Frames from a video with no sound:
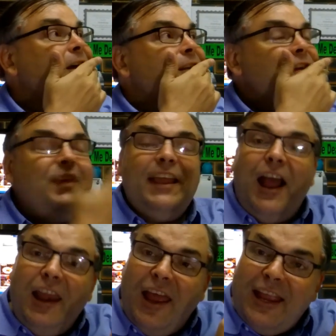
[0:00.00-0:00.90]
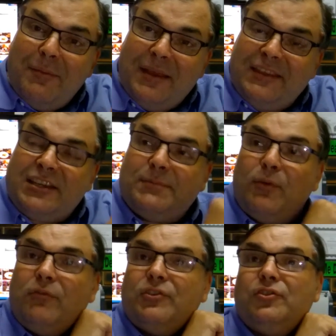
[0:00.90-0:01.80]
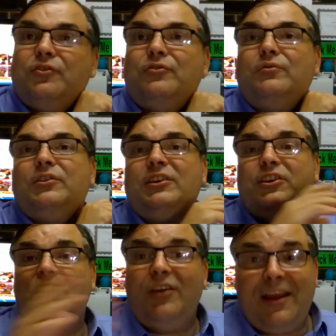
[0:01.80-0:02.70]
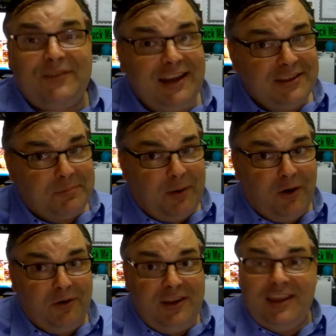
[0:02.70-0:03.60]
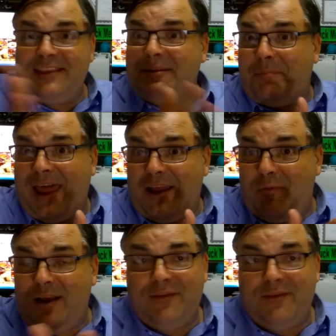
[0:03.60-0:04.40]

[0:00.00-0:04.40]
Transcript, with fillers: The thing I like about the Explorer 2, you don't have to get the Polar, get the black one.